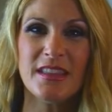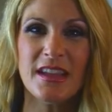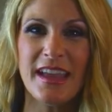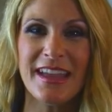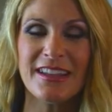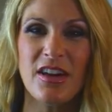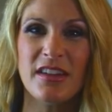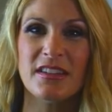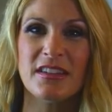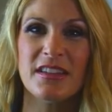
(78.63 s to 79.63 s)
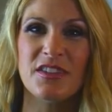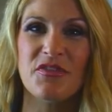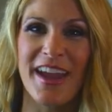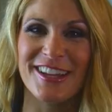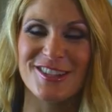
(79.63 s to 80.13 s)
that I had gotten
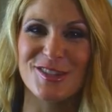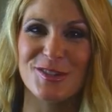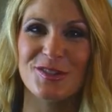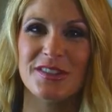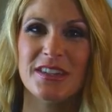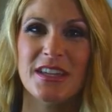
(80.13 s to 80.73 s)
invited to.